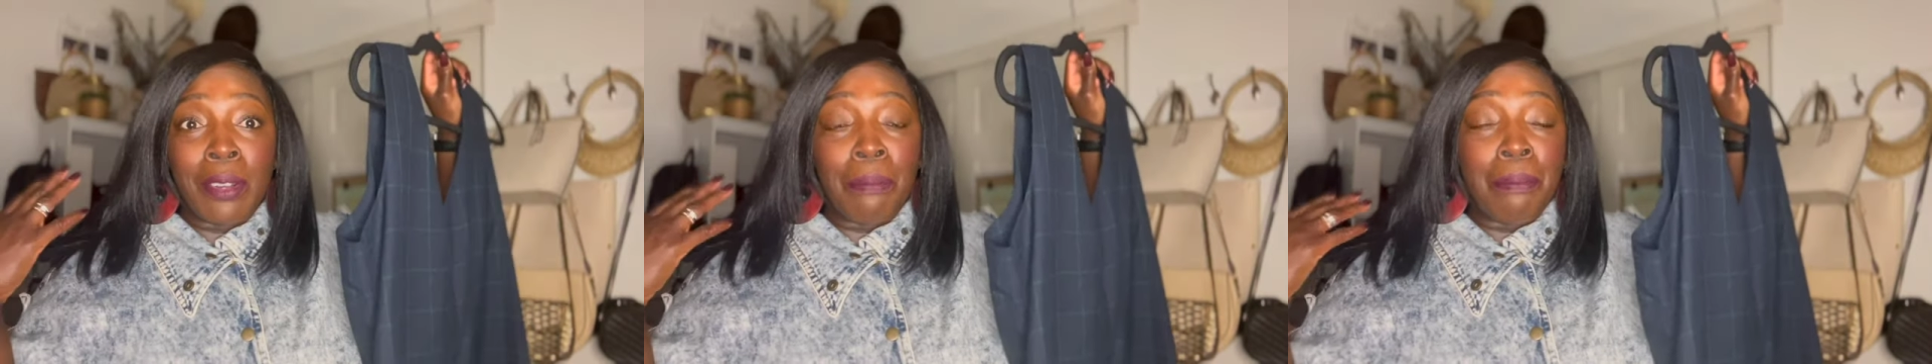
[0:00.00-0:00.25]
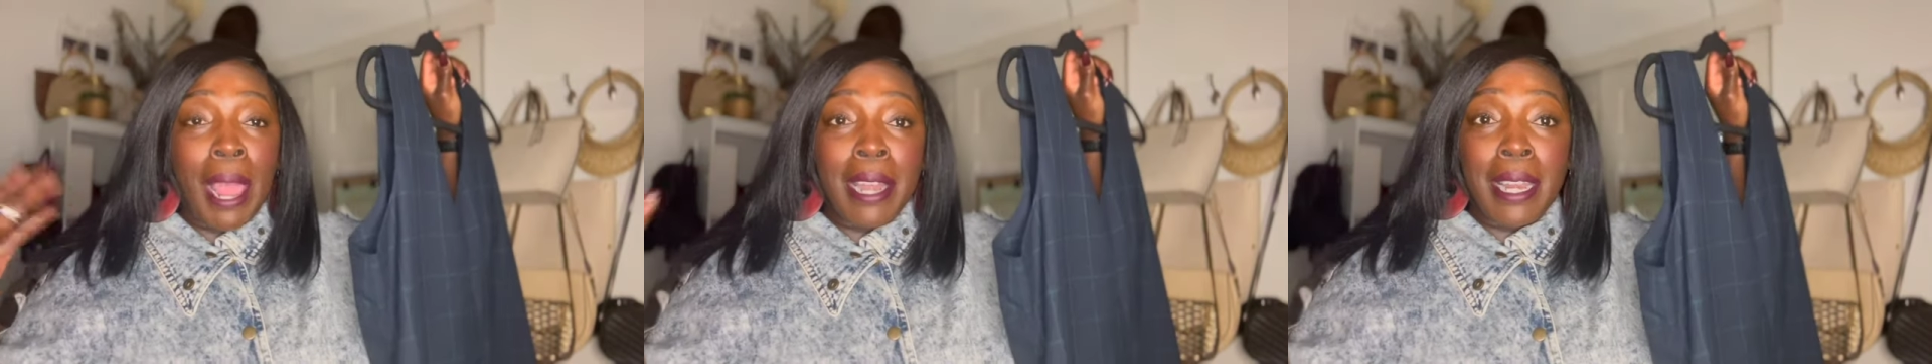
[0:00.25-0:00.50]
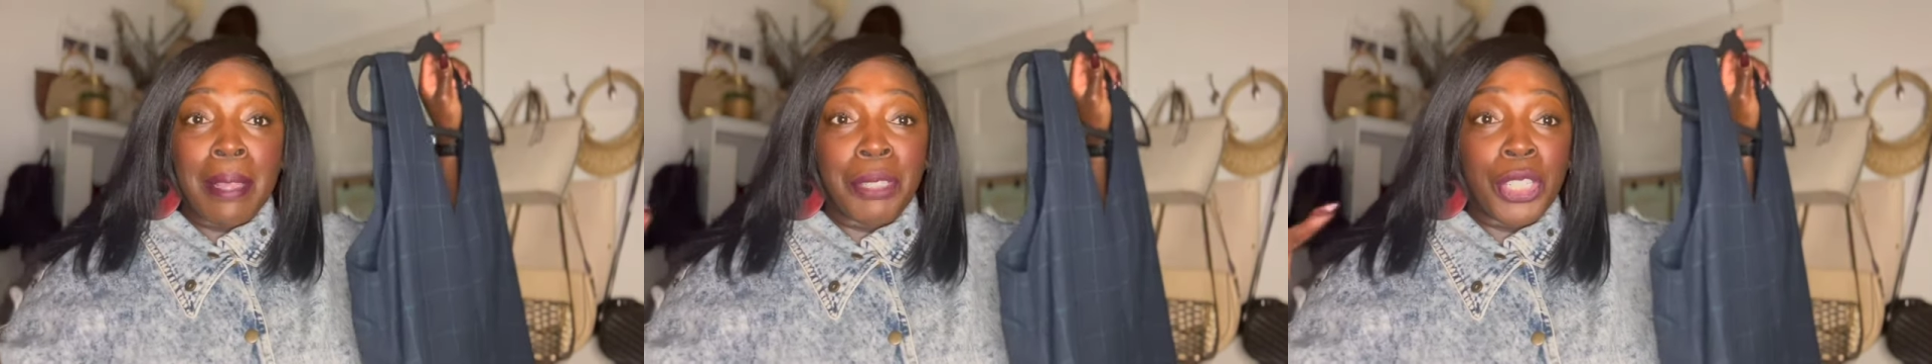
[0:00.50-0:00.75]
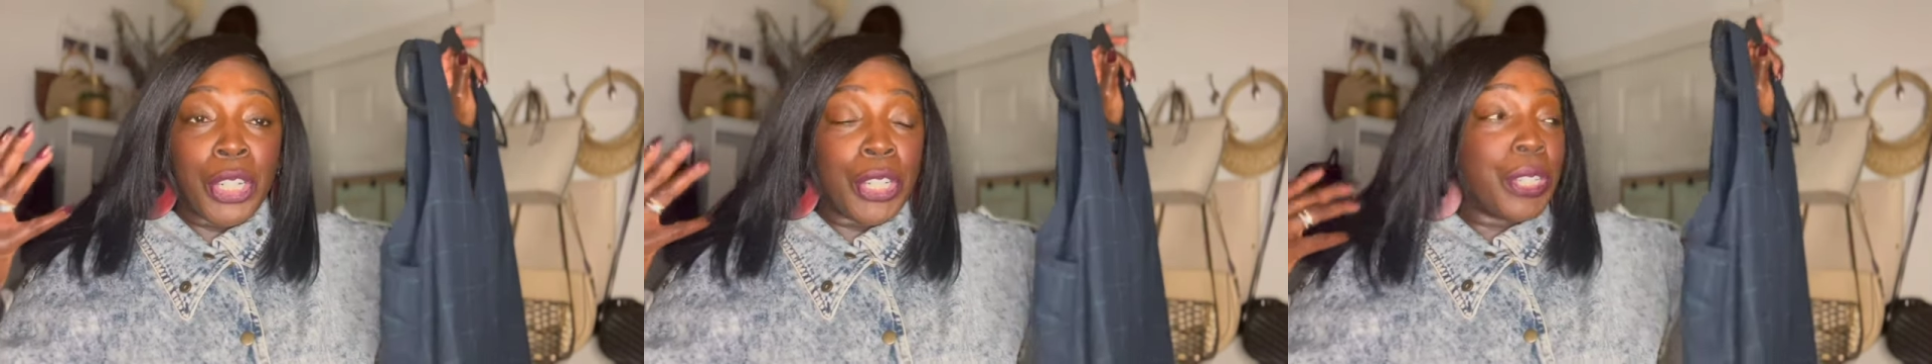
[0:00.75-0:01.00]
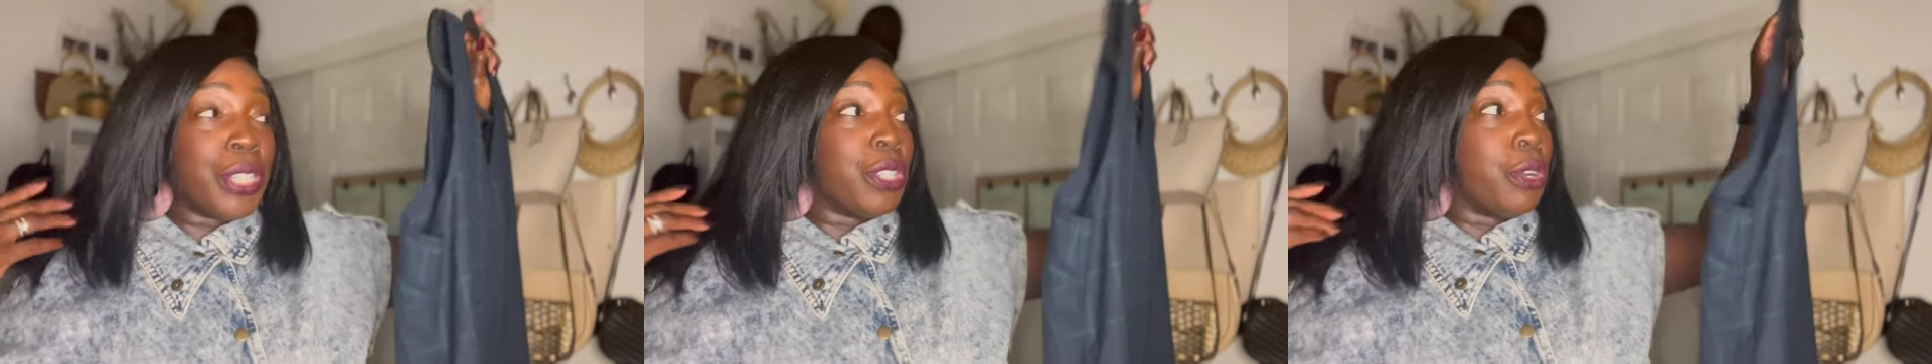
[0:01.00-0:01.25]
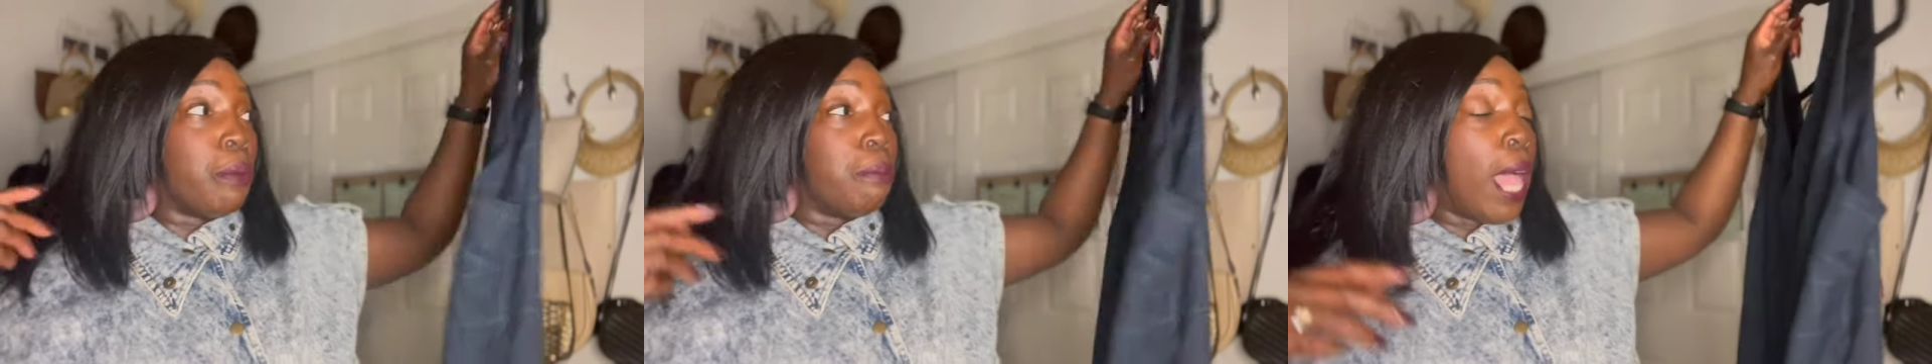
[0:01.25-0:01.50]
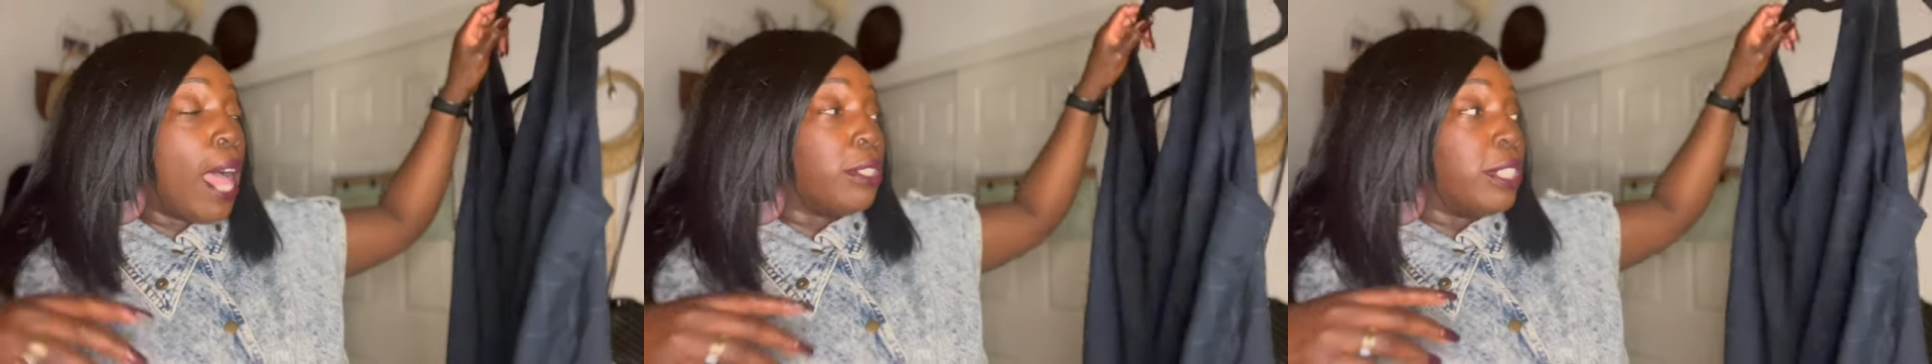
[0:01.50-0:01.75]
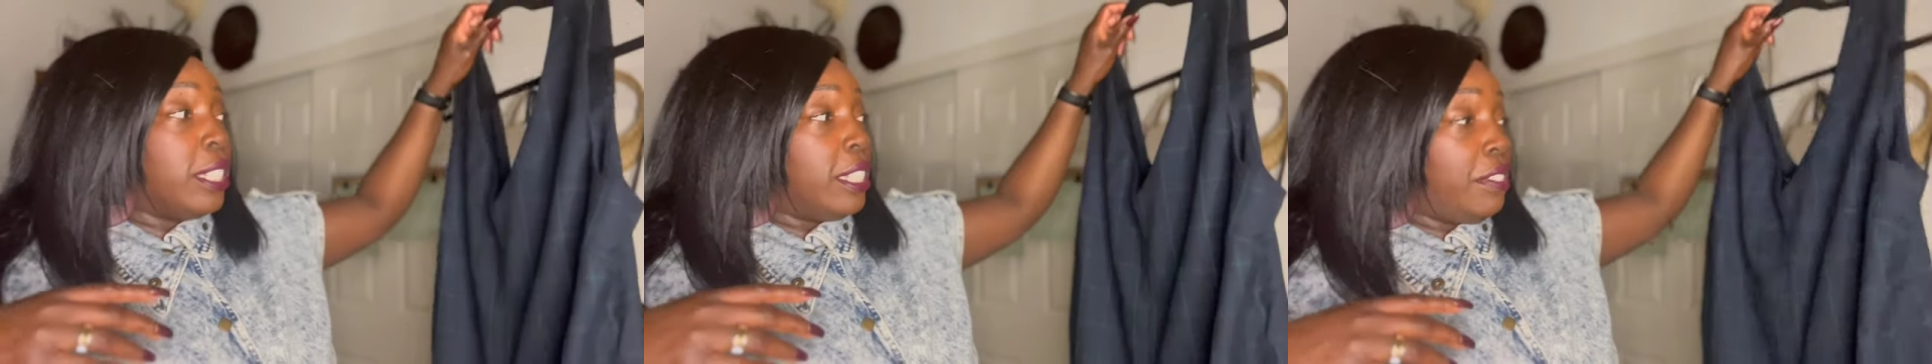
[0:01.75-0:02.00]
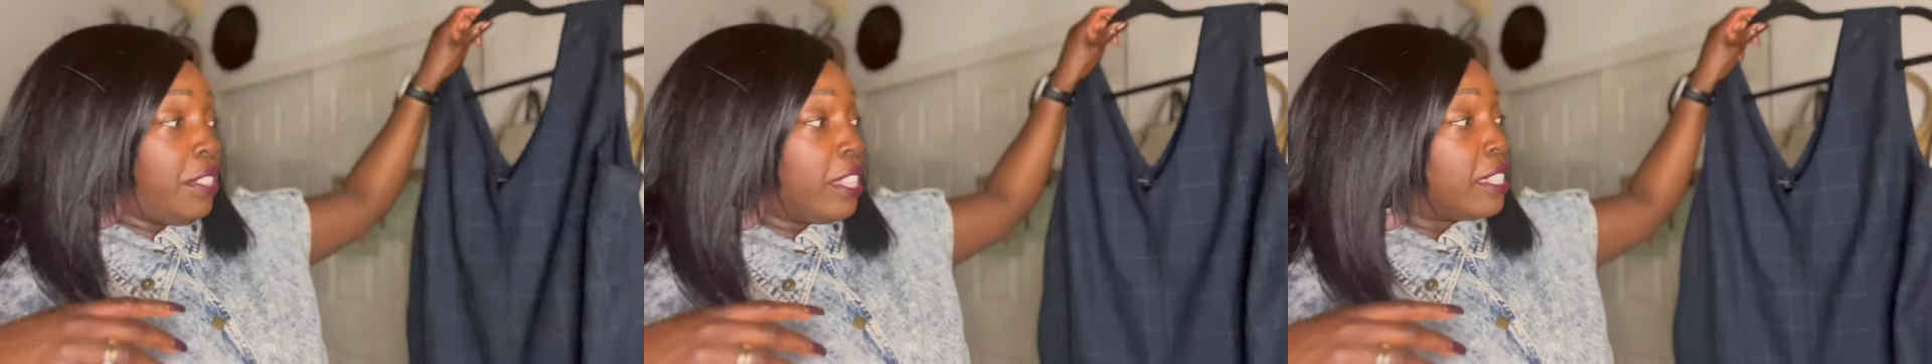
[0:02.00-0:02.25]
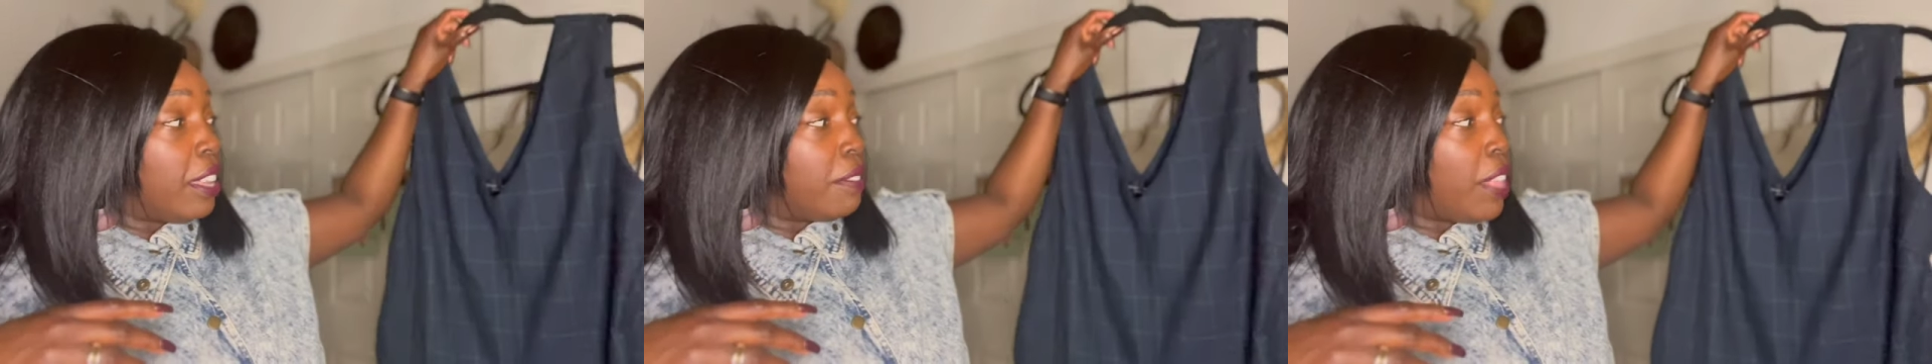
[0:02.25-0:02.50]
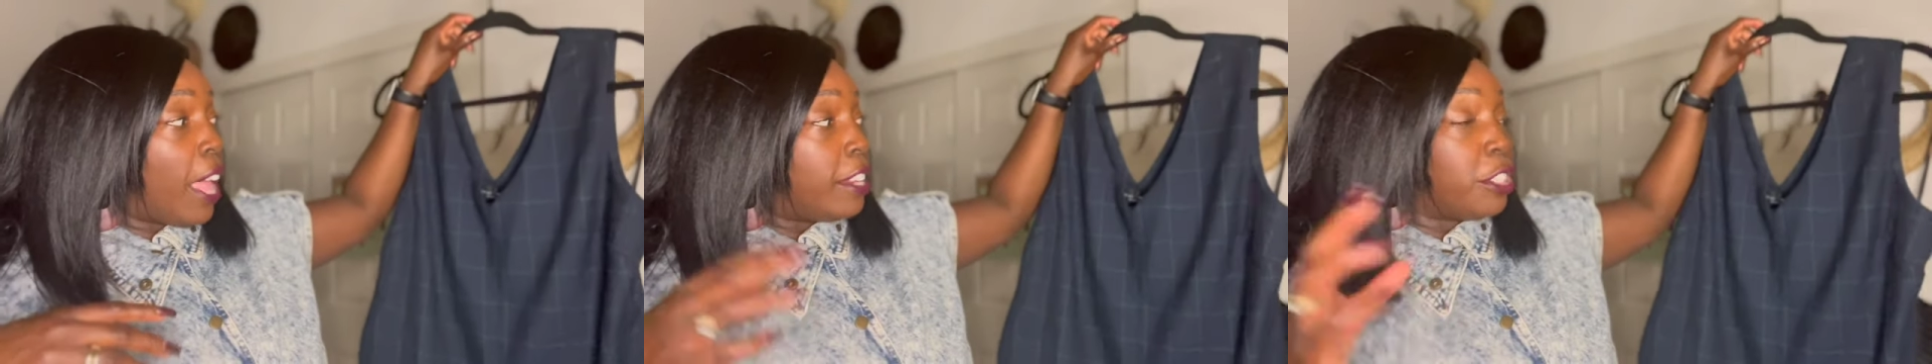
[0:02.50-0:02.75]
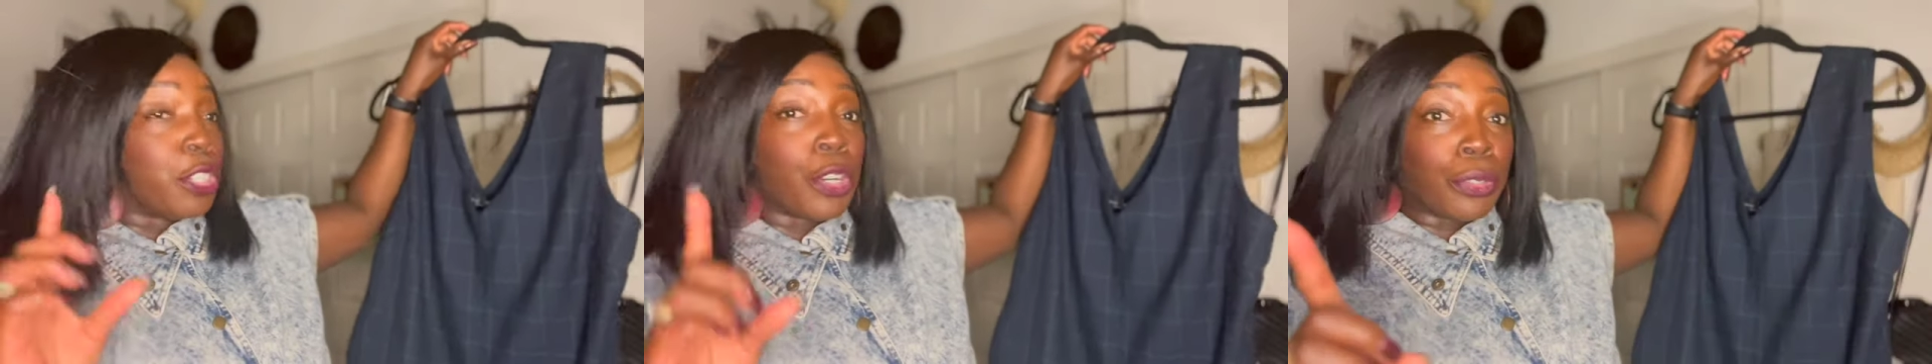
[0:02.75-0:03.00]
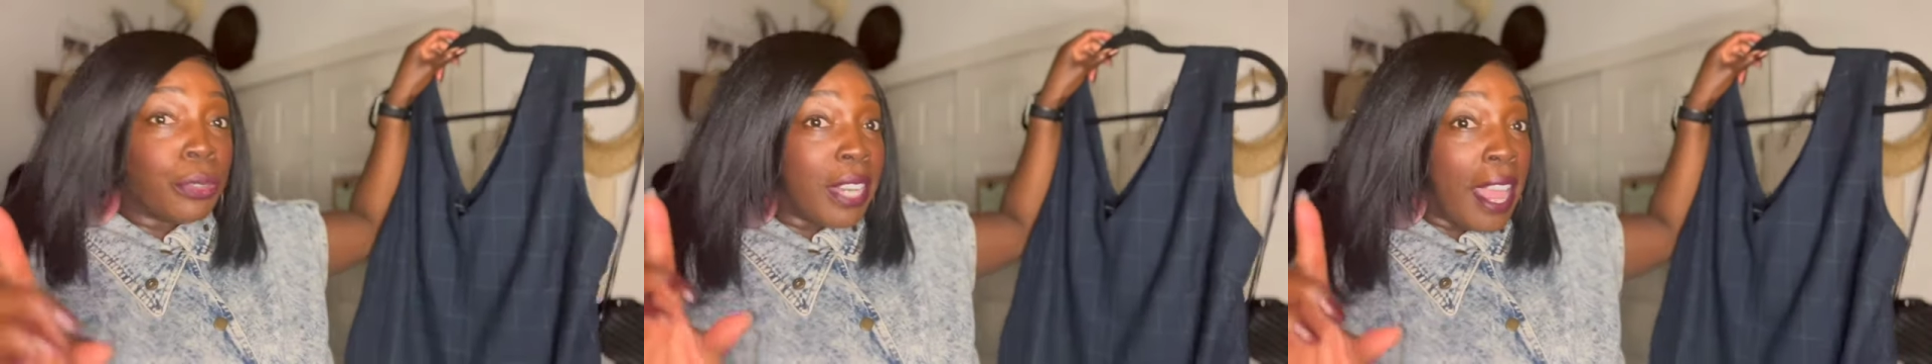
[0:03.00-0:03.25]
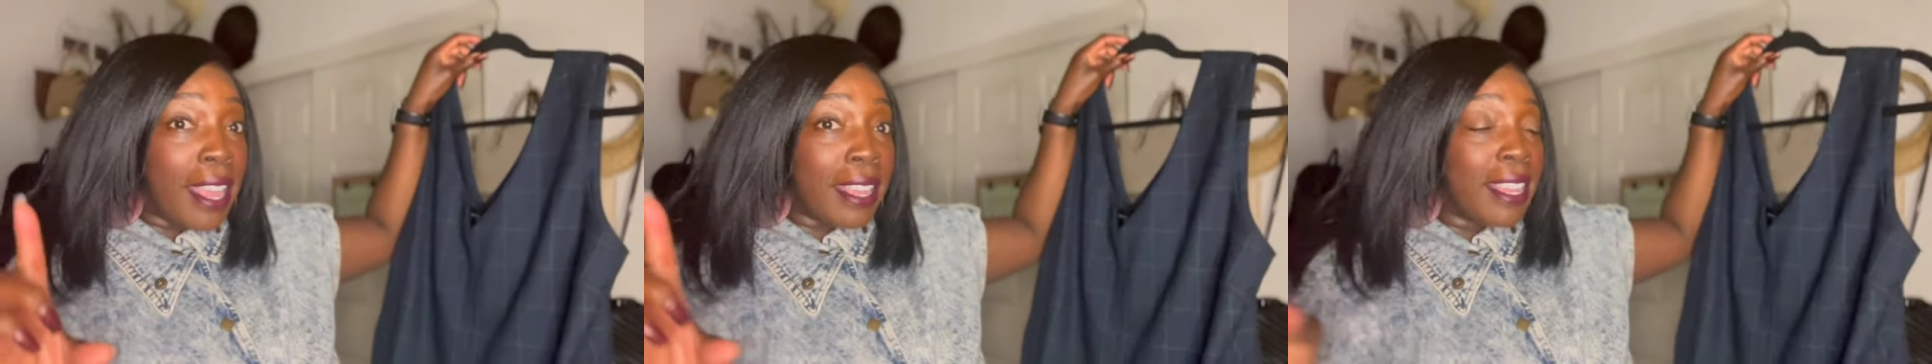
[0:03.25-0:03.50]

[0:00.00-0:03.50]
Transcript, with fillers: button-up shirts or blouses and things like that, turtleneck.